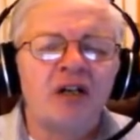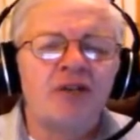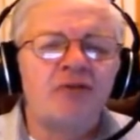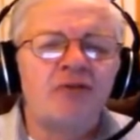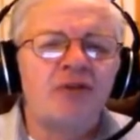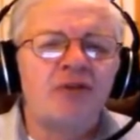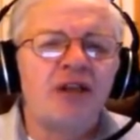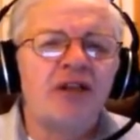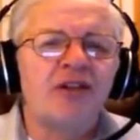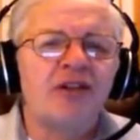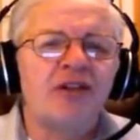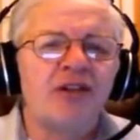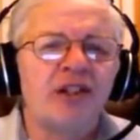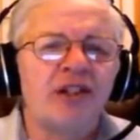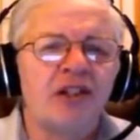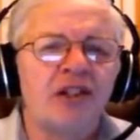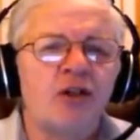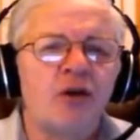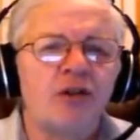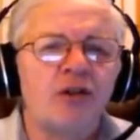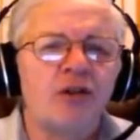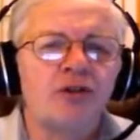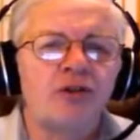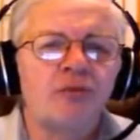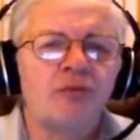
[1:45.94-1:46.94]
rather than
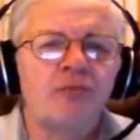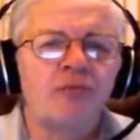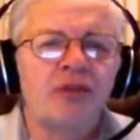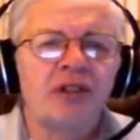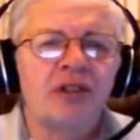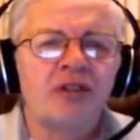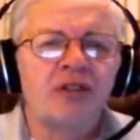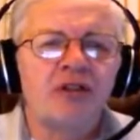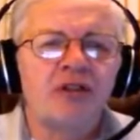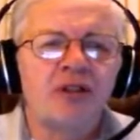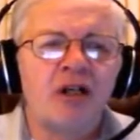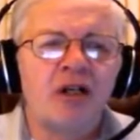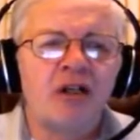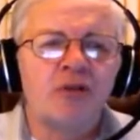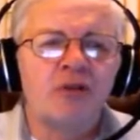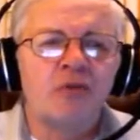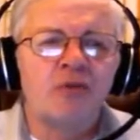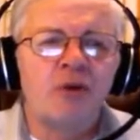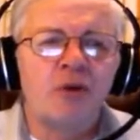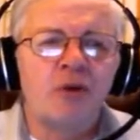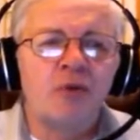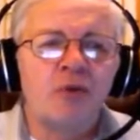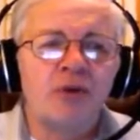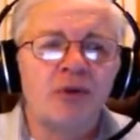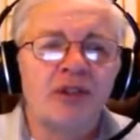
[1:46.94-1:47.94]
going to a big long,
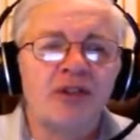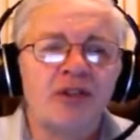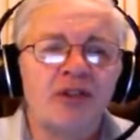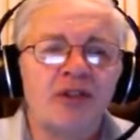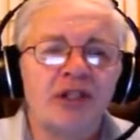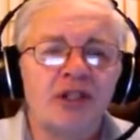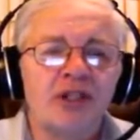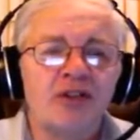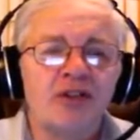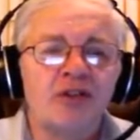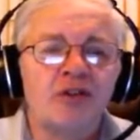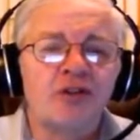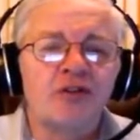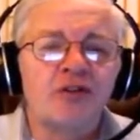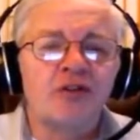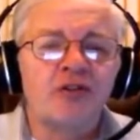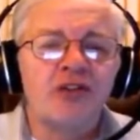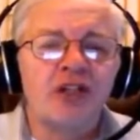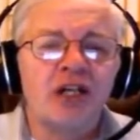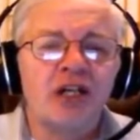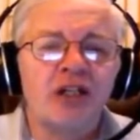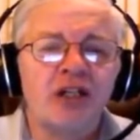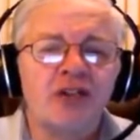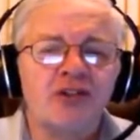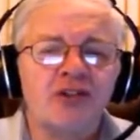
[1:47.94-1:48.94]
well, we think their
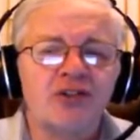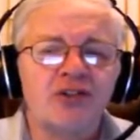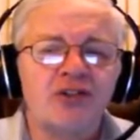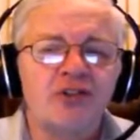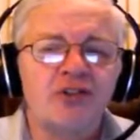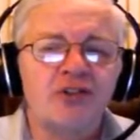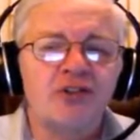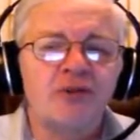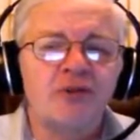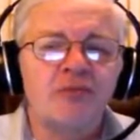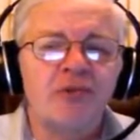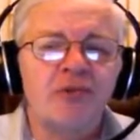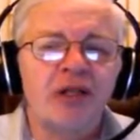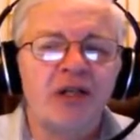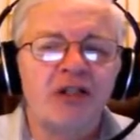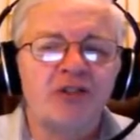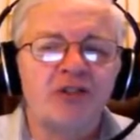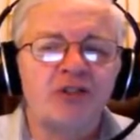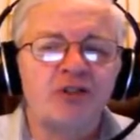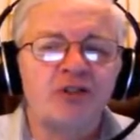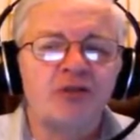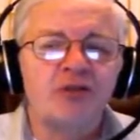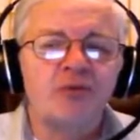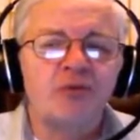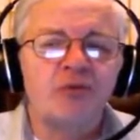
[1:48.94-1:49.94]
channels are the
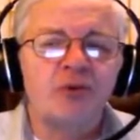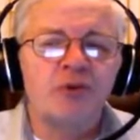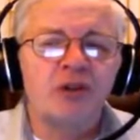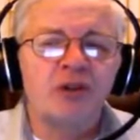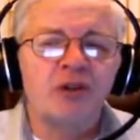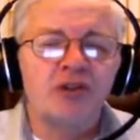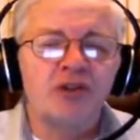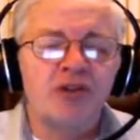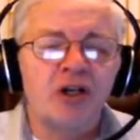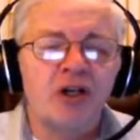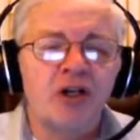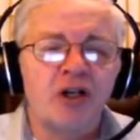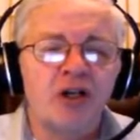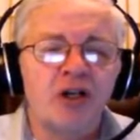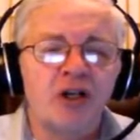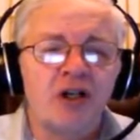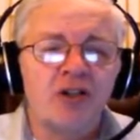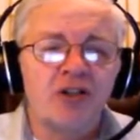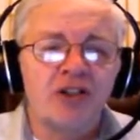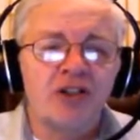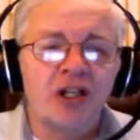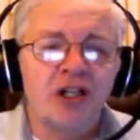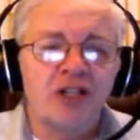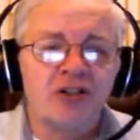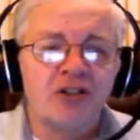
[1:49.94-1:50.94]
best or what's our
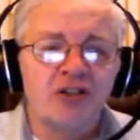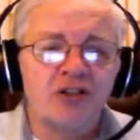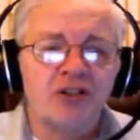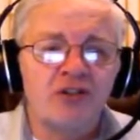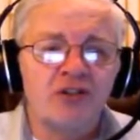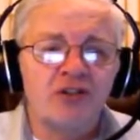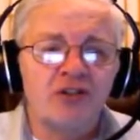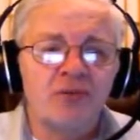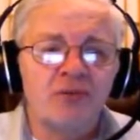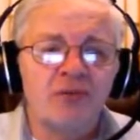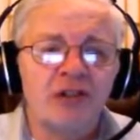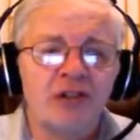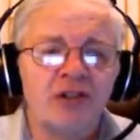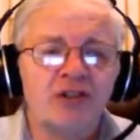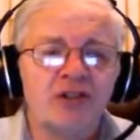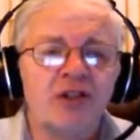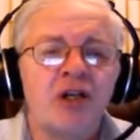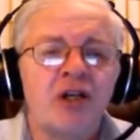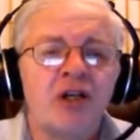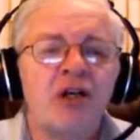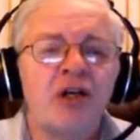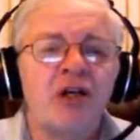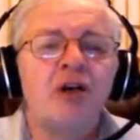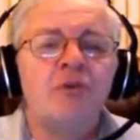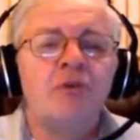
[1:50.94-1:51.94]
channels are the best,
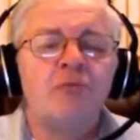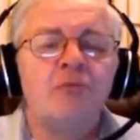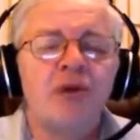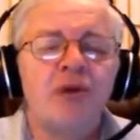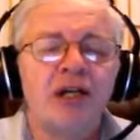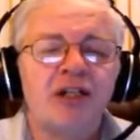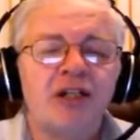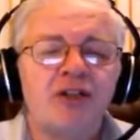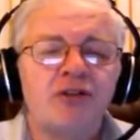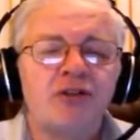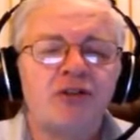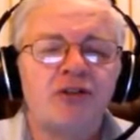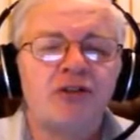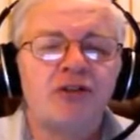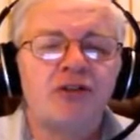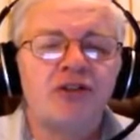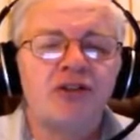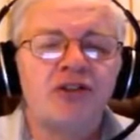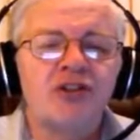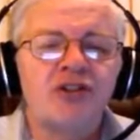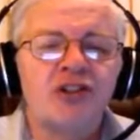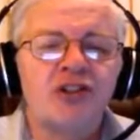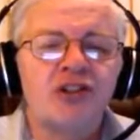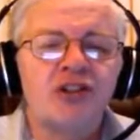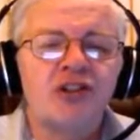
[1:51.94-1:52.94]
make your own
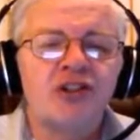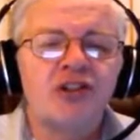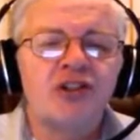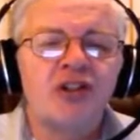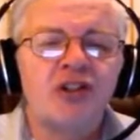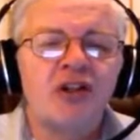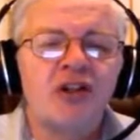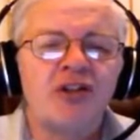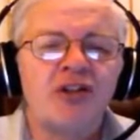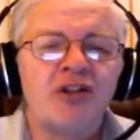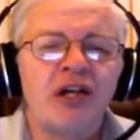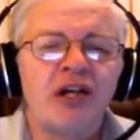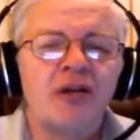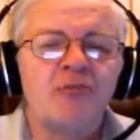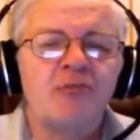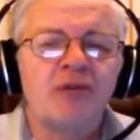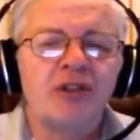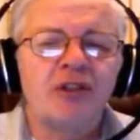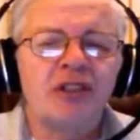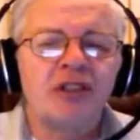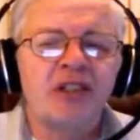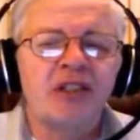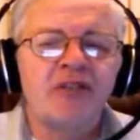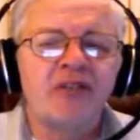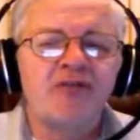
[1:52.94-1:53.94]
decision on that,
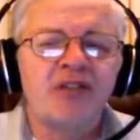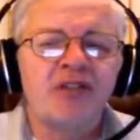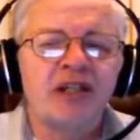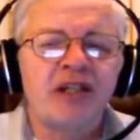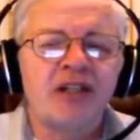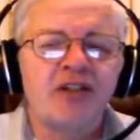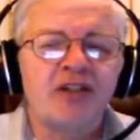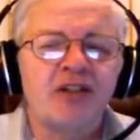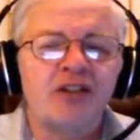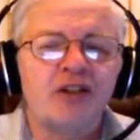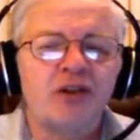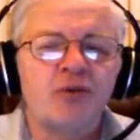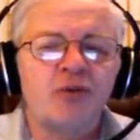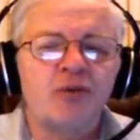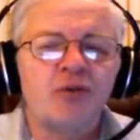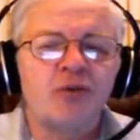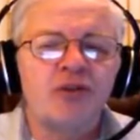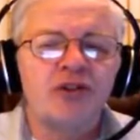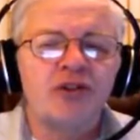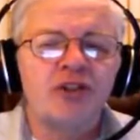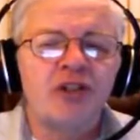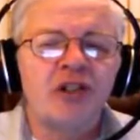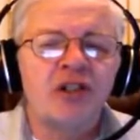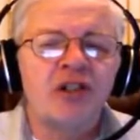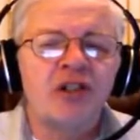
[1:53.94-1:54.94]
but give that a go,
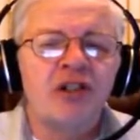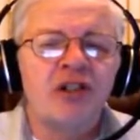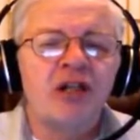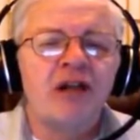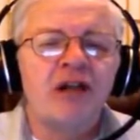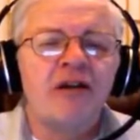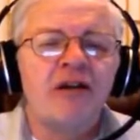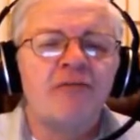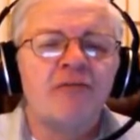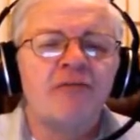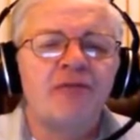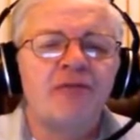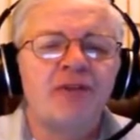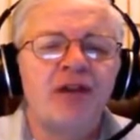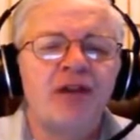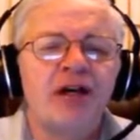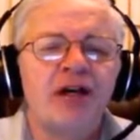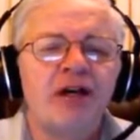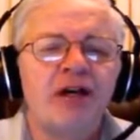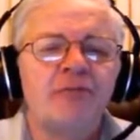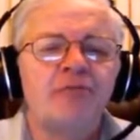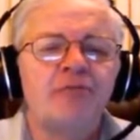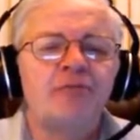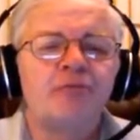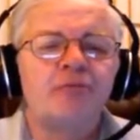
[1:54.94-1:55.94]
won't you?
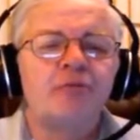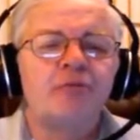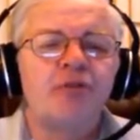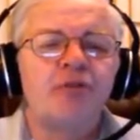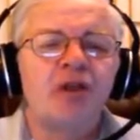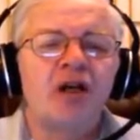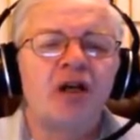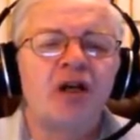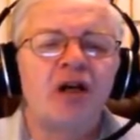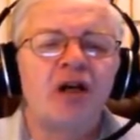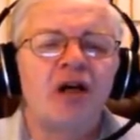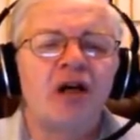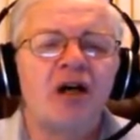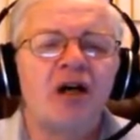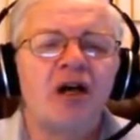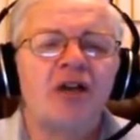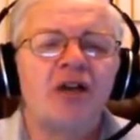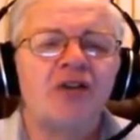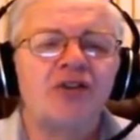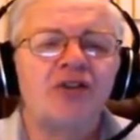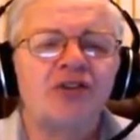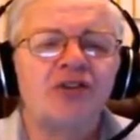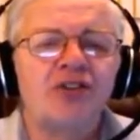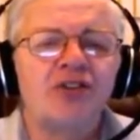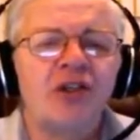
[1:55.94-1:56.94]
The
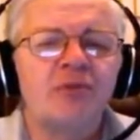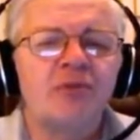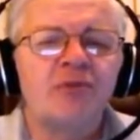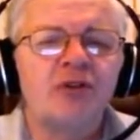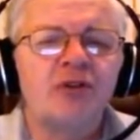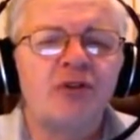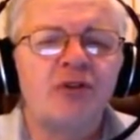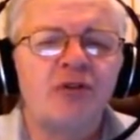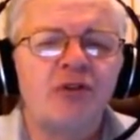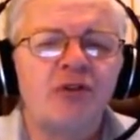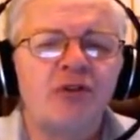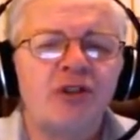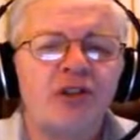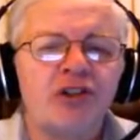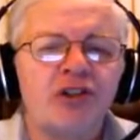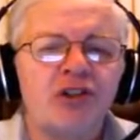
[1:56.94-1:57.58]
other tips are in